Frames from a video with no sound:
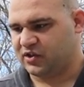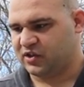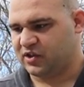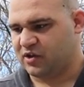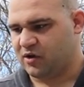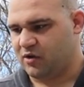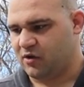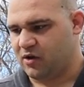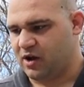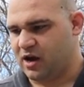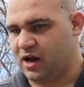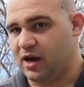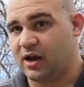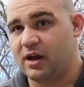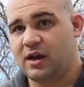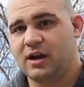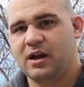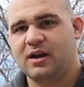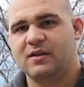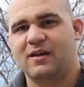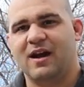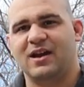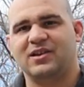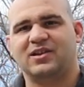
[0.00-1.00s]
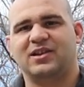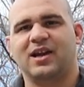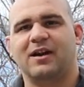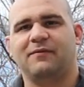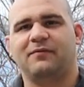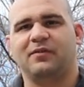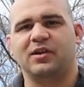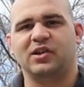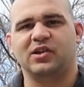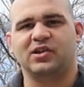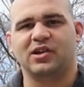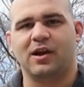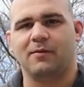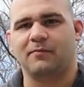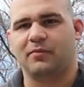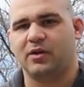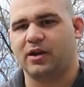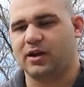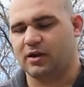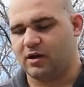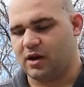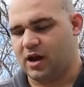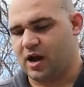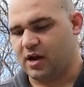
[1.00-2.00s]
So uh, that's definitely
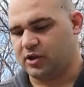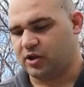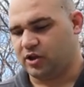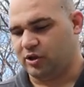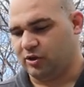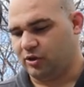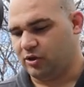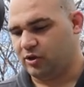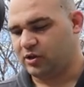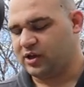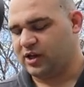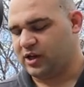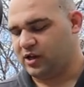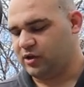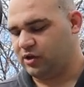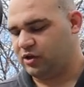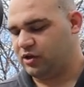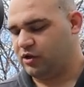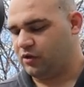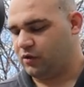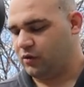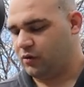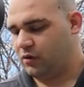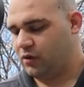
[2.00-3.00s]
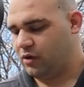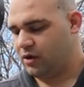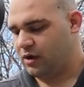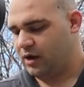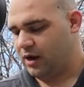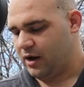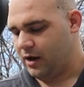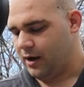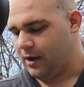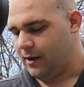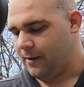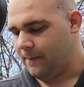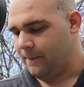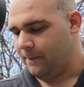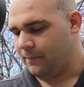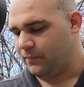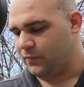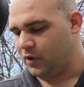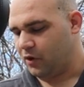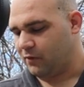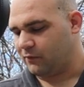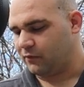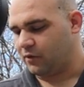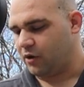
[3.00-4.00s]
something uh, to look into.
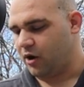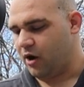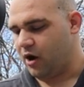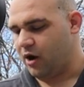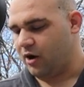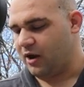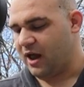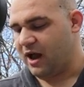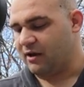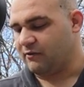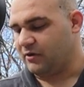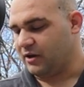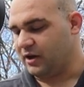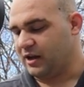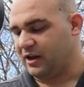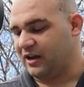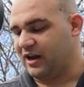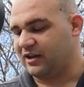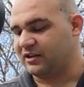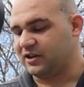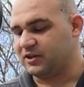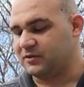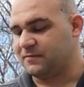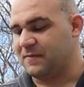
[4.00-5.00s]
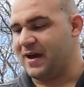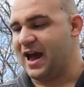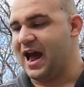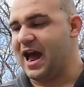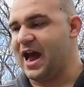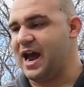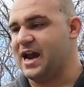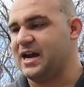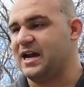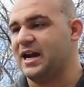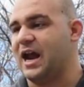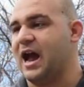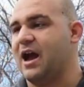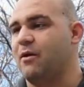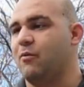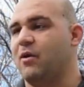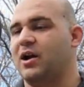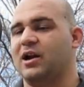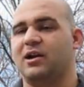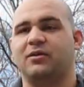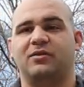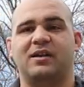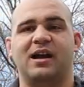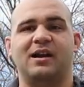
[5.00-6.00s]
Um, overall, I really like this bag and I
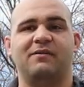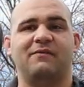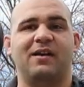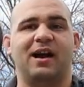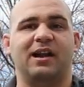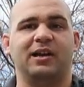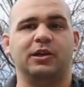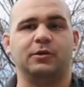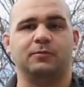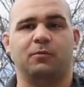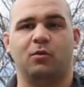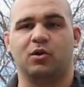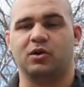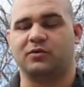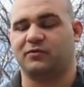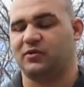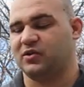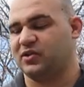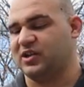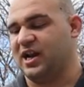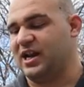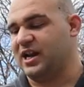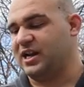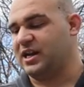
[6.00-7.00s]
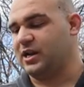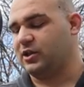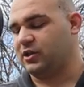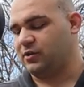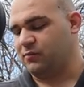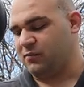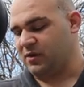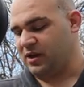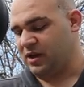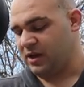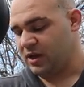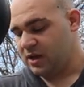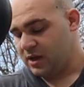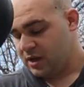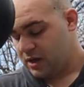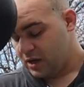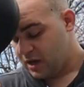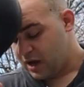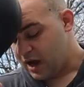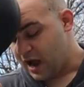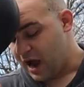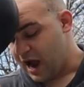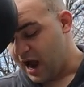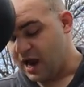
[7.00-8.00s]
want to thank Vali Sports for sending it to me.
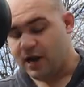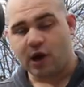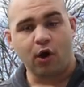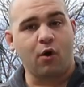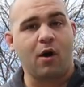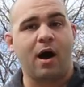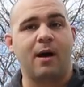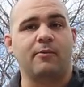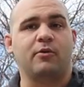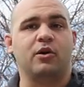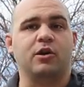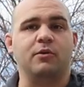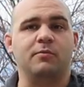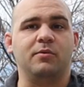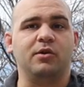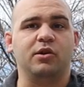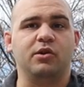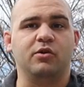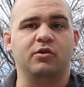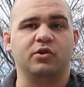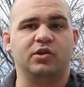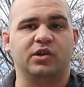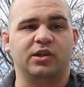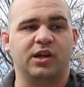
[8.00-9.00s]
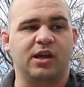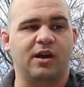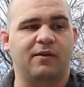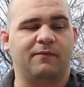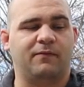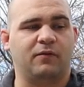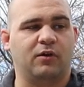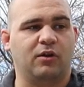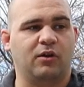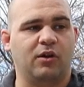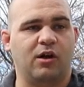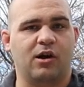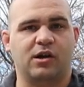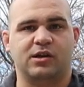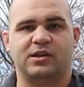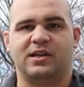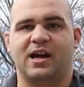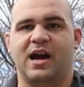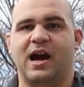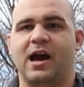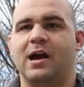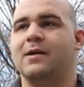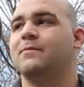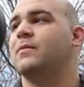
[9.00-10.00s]
I know I'm going to be using it for a long
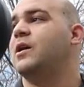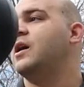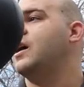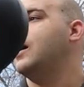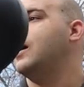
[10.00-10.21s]
time.